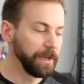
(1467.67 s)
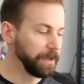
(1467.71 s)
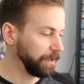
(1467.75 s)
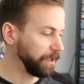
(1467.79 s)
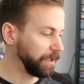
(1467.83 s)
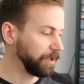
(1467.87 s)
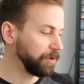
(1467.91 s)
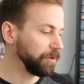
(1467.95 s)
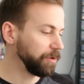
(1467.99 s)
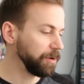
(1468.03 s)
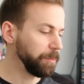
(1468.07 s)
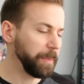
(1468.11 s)

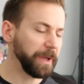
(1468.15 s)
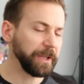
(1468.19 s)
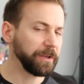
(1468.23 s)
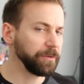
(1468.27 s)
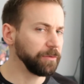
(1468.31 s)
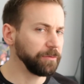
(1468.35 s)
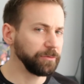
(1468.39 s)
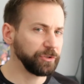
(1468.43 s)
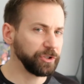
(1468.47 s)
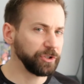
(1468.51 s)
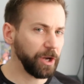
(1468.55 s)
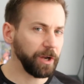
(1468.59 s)
Like you can make
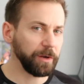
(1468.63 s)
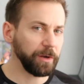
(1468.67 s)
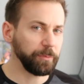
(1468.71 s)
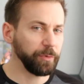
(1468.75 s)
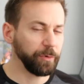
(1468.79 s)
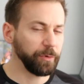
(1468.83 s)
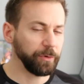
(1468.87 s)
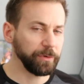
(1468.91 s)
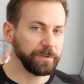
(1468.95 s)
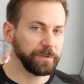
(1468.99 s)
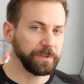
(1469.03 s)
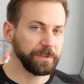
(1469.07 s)
your own
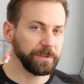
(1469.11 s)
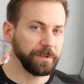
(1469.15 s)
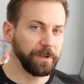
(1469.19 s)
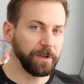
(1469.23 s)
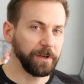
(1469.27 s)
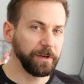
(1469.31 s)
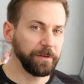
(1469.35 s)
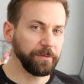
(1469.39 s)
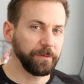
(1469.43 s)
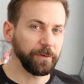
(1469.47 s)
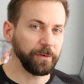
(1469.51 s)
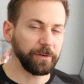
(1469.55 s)
chalkboards
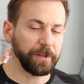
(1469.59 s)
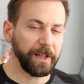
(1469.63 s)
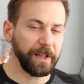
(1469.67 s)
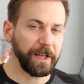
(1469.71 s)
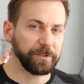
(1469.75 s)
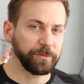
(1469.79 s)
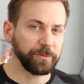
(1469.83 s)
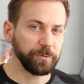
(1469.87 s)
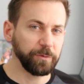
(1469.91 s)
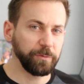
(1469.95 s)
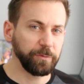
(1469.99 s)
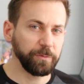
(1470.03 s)
for
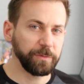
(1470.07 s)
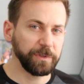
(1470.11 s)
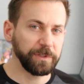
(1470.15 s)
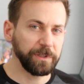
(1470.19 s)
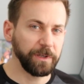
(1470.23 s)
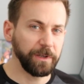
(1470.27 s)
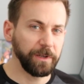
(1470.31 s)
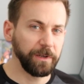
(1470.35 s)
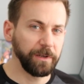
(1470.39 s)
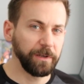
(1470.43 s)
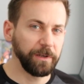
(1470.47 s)
classrooms